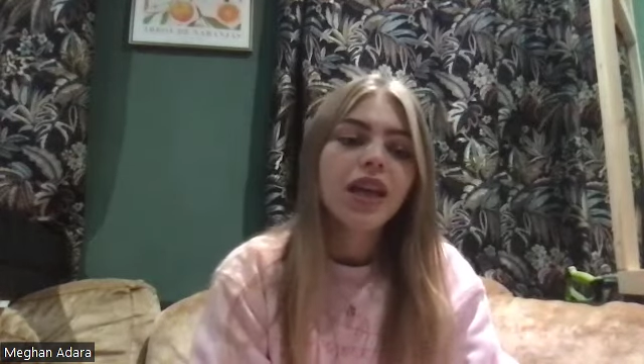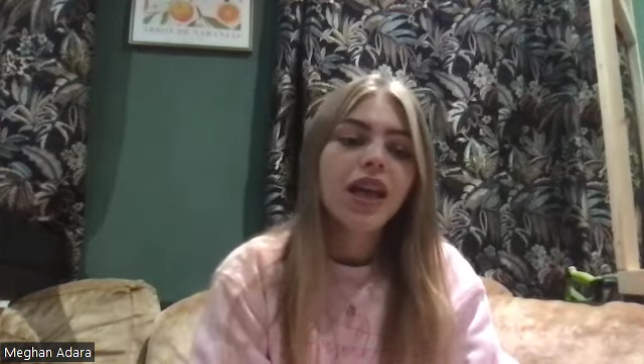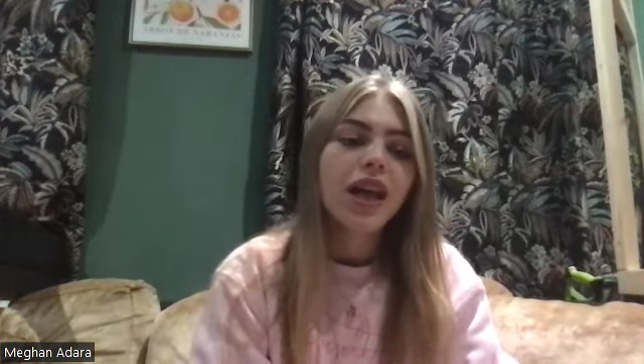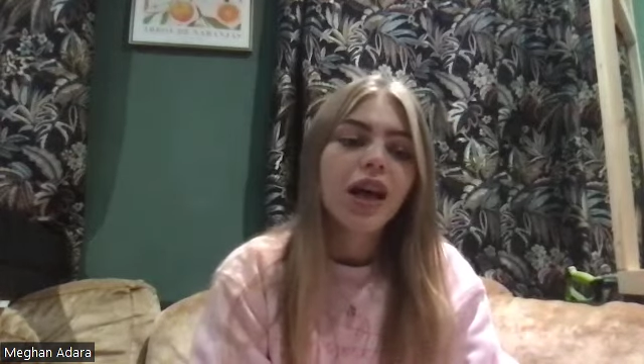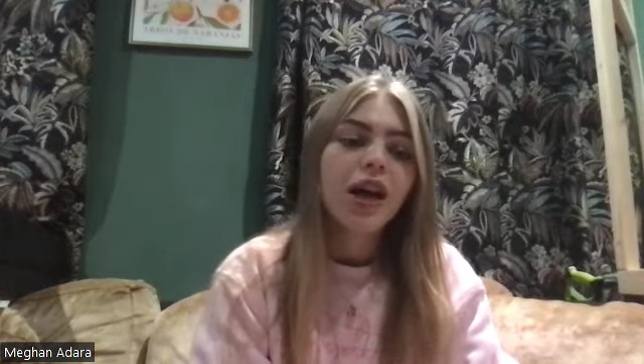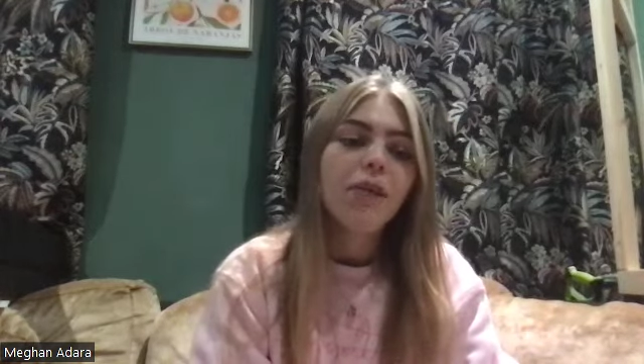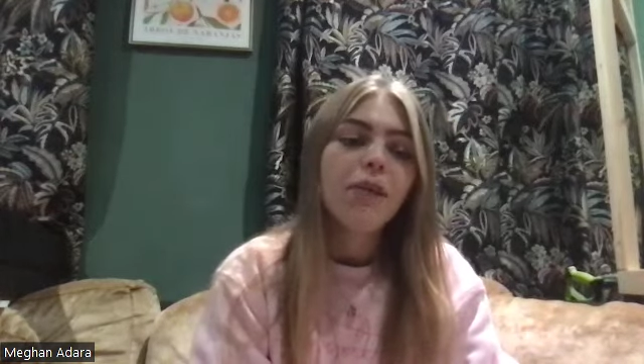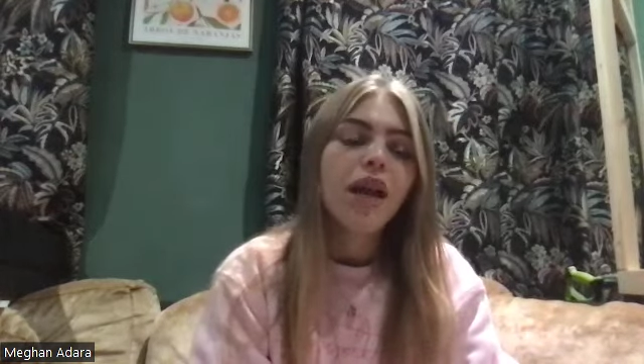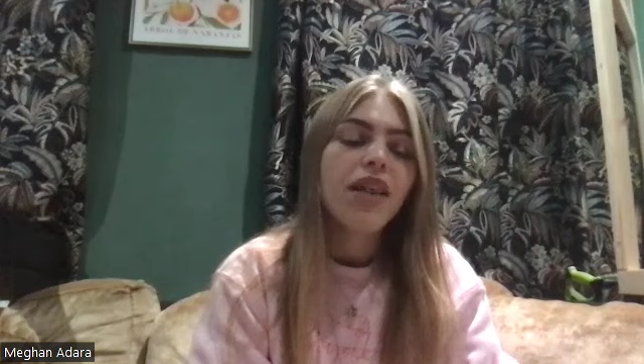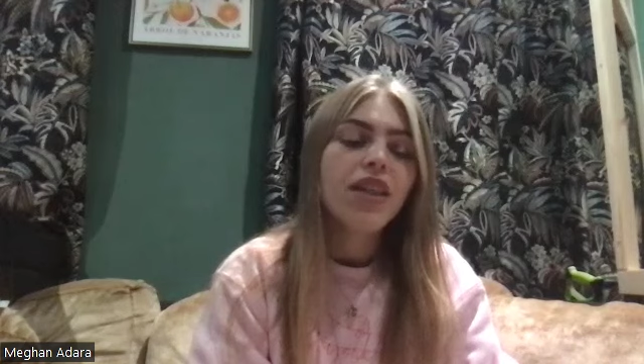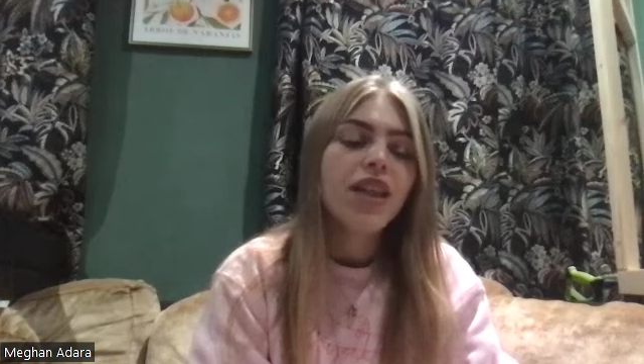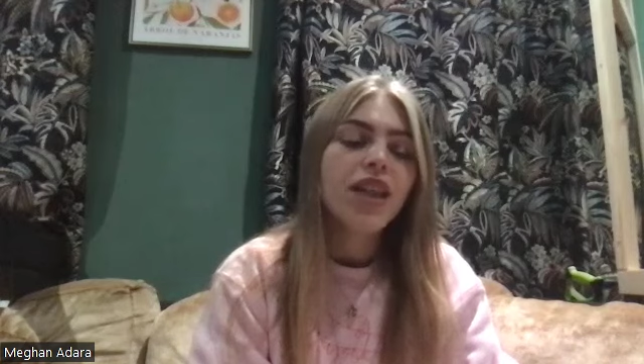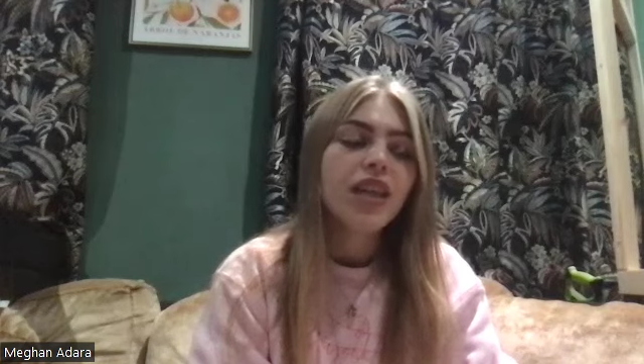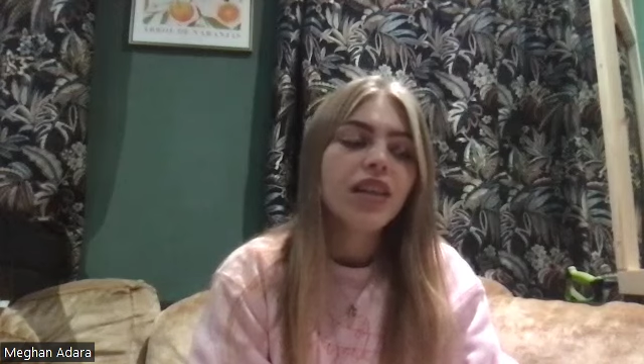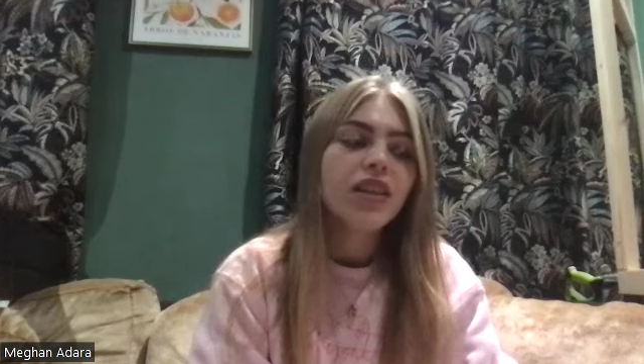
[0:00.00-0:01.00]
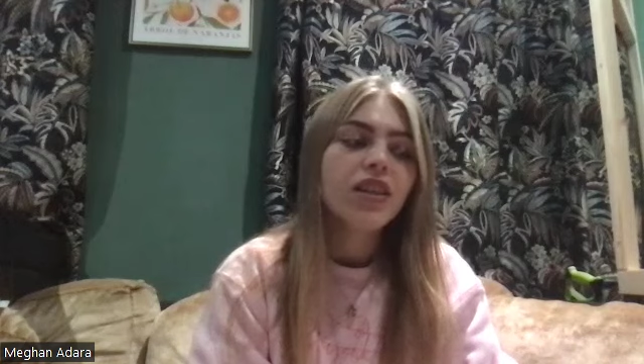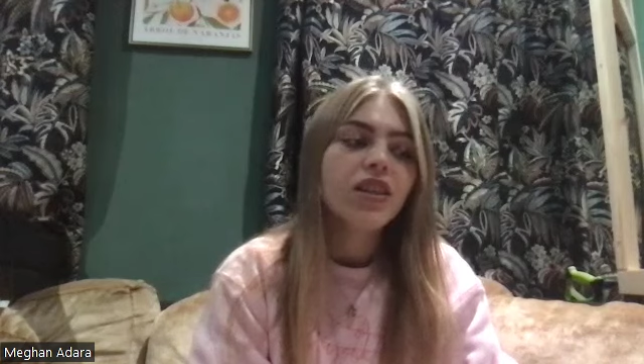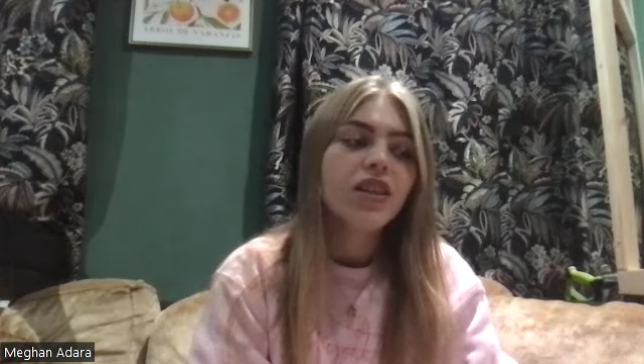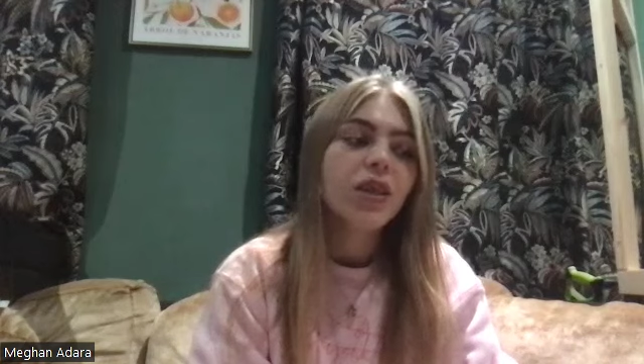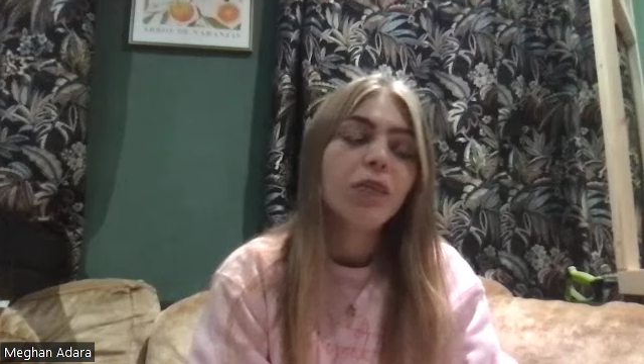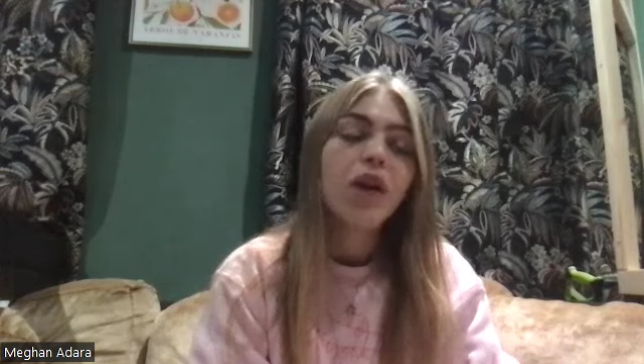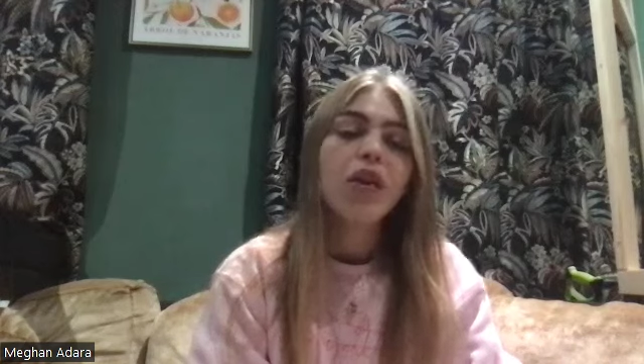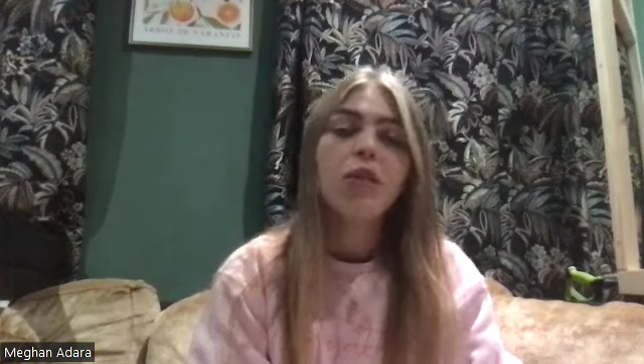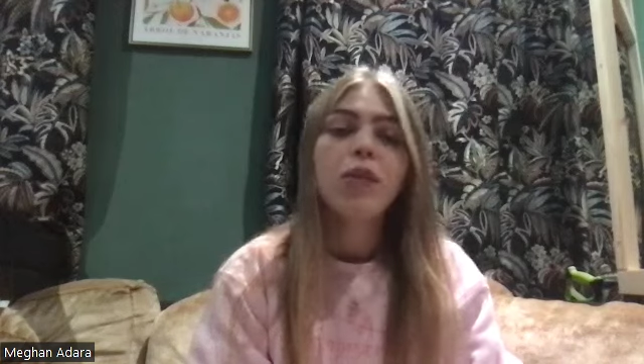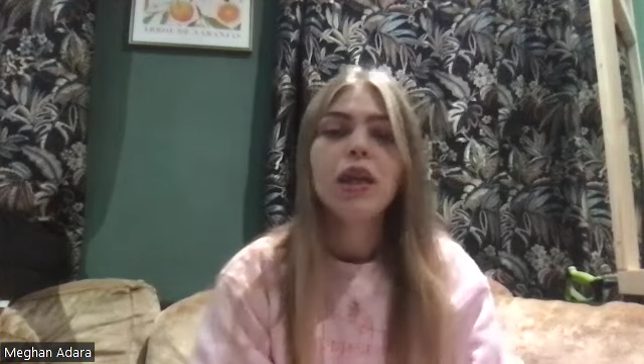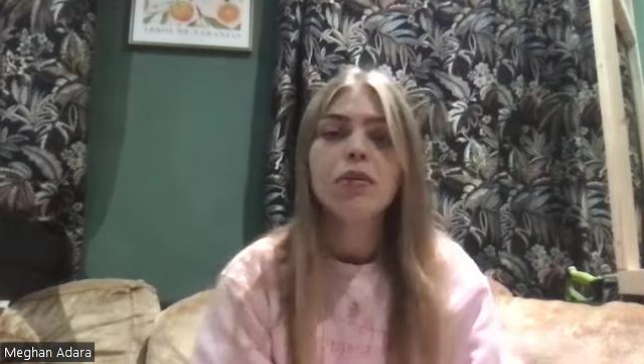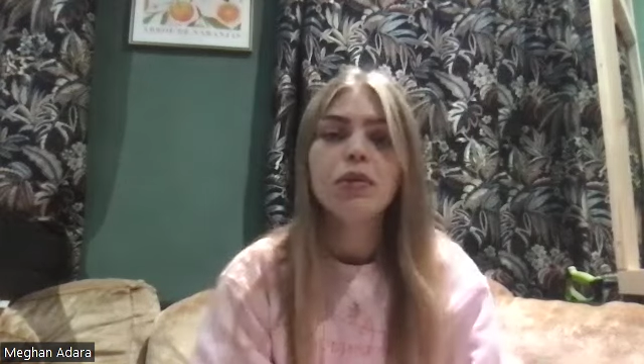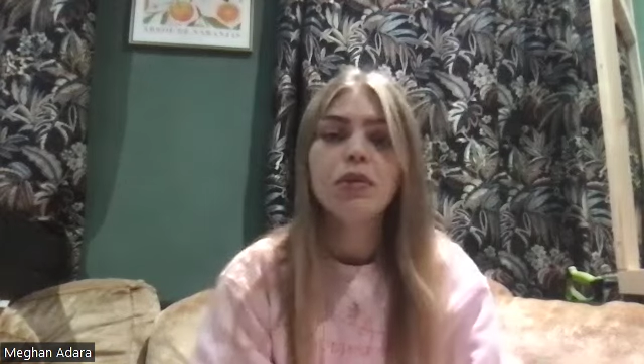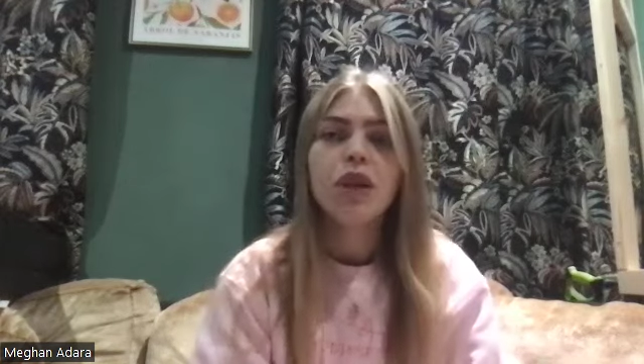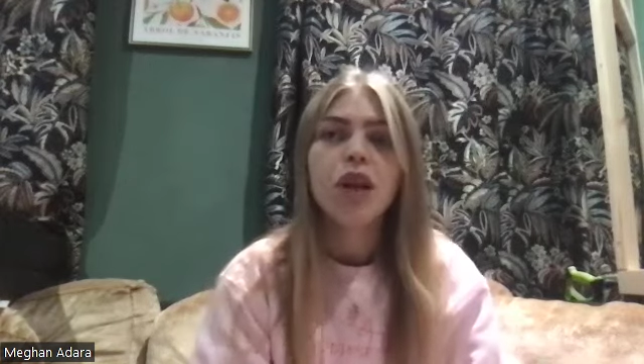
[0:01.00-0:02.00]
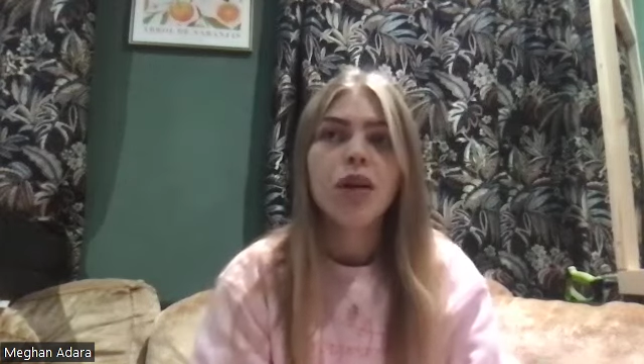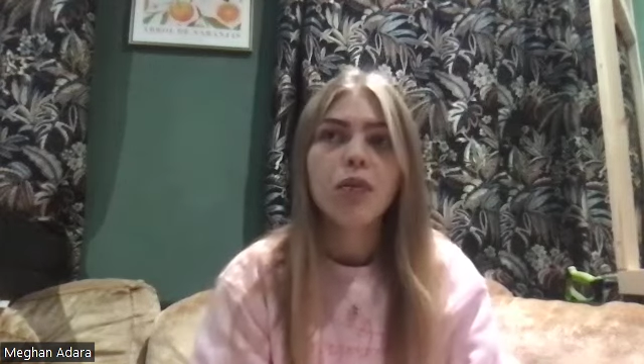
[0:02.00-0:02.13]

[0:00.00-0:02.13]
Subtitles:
And then some other people that